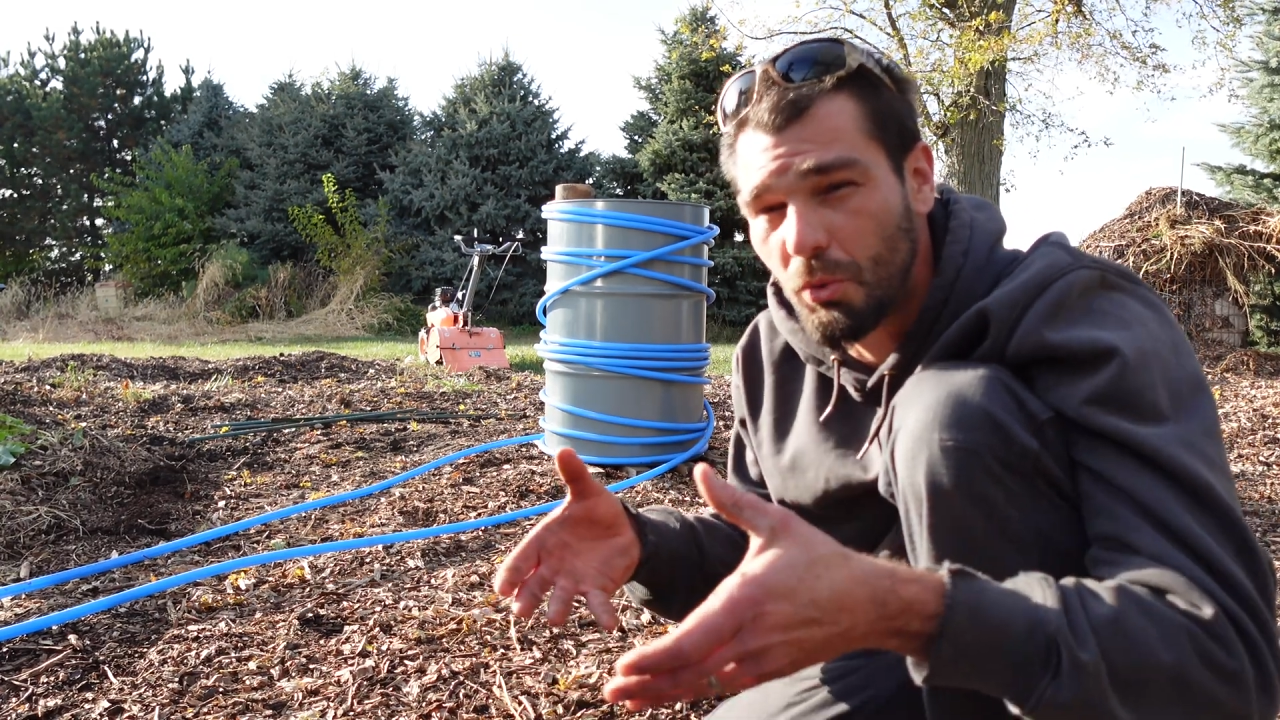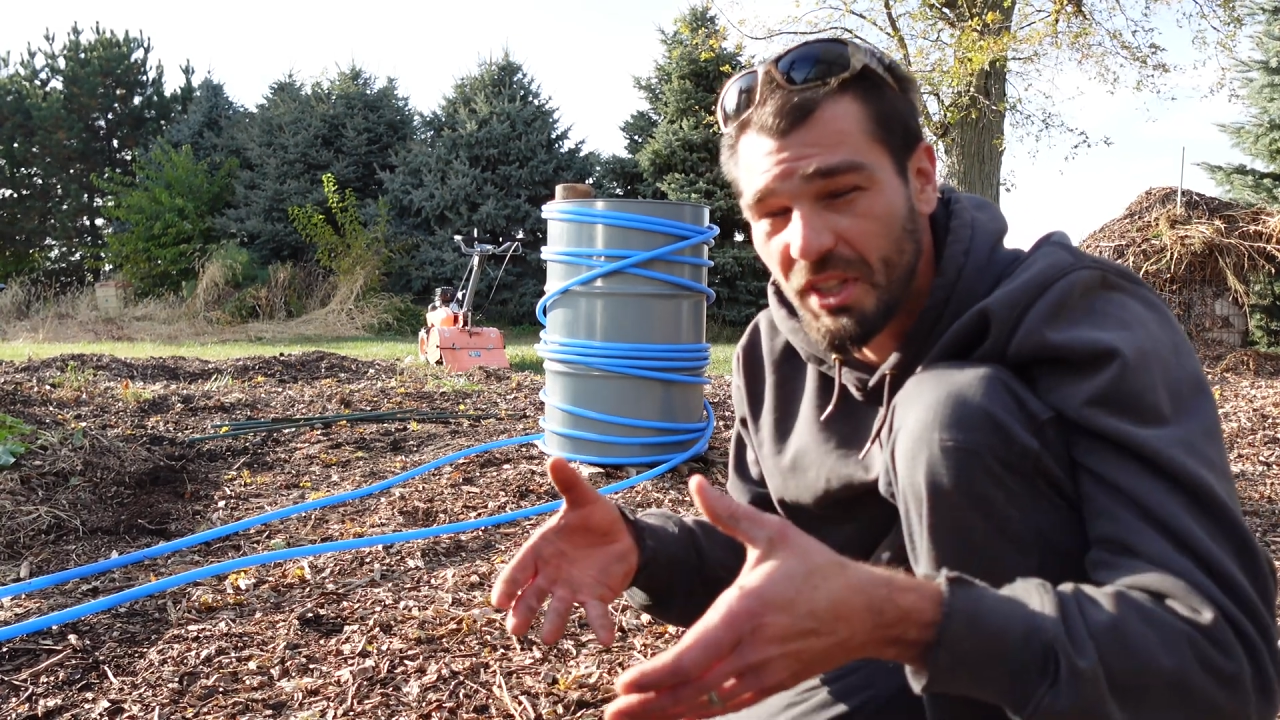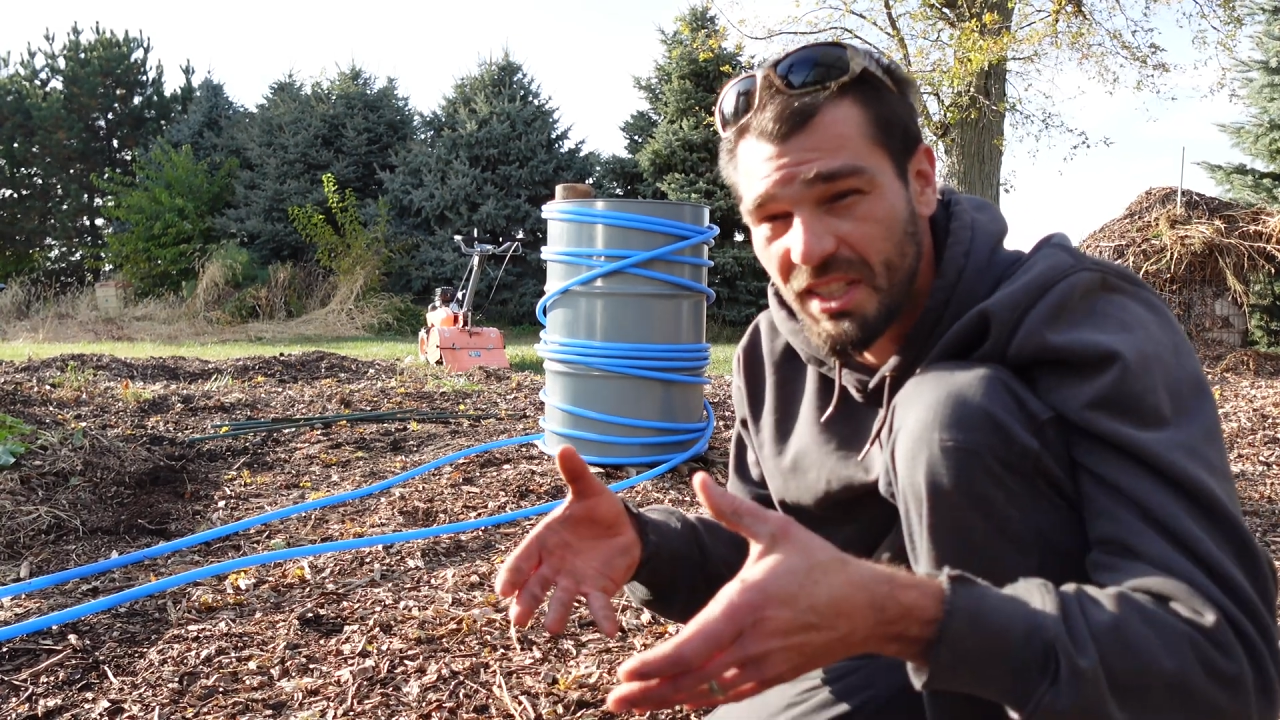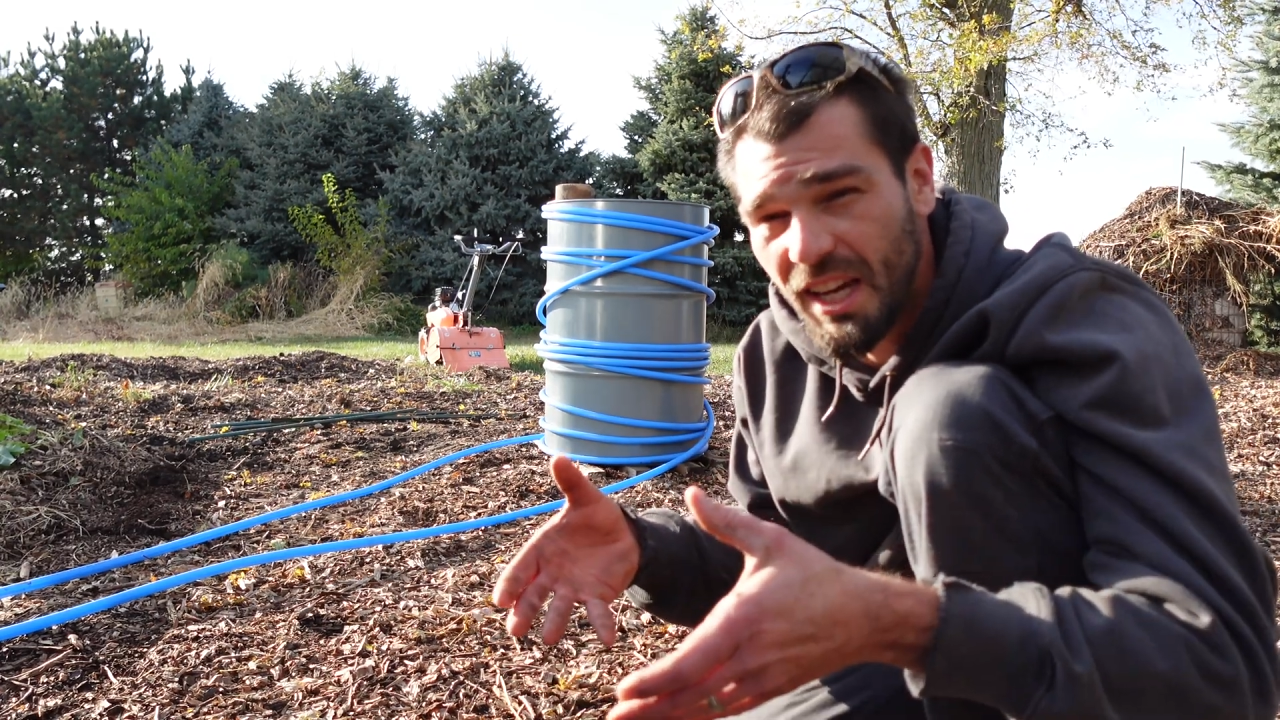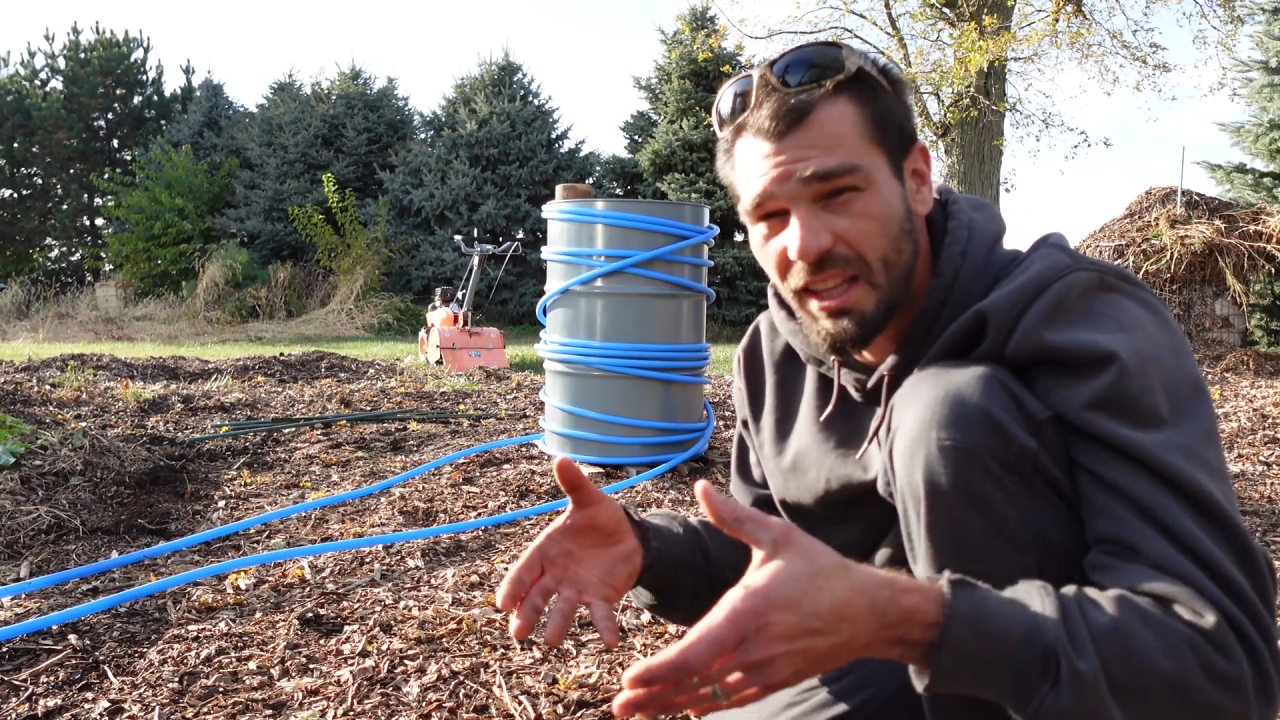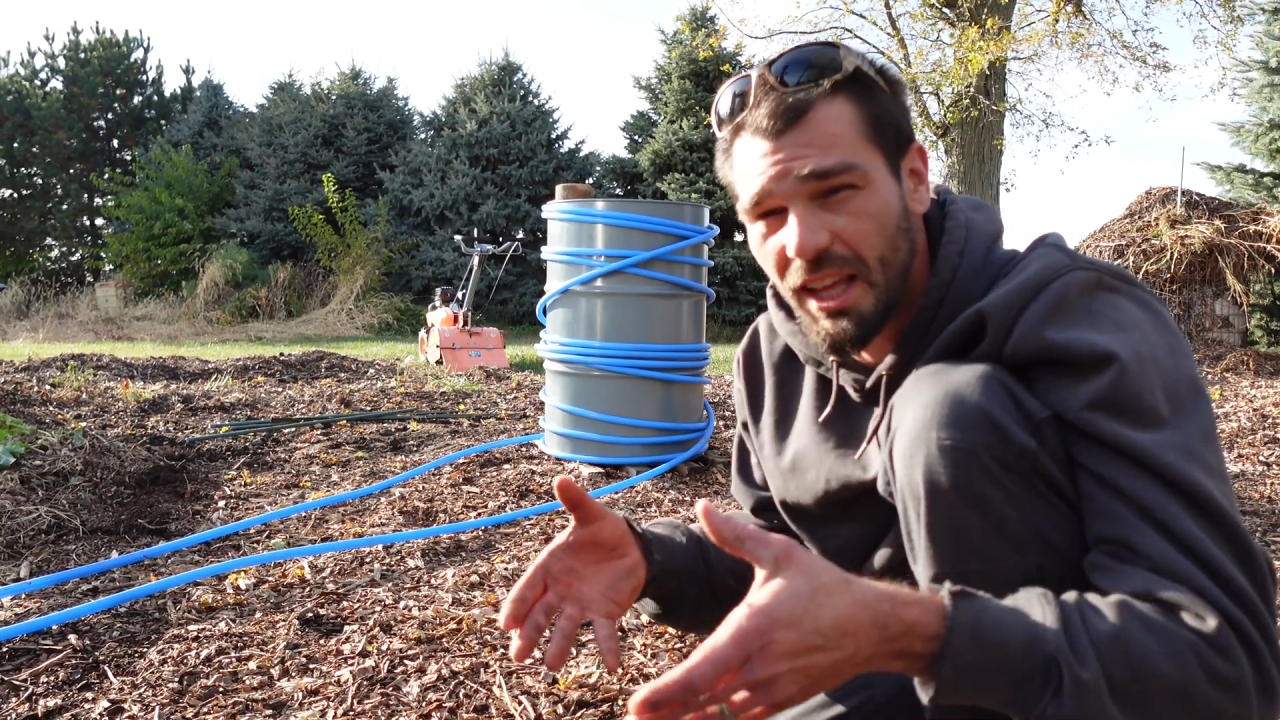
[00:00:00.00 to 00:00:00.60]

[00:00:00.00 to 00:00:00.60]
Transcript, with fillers: retain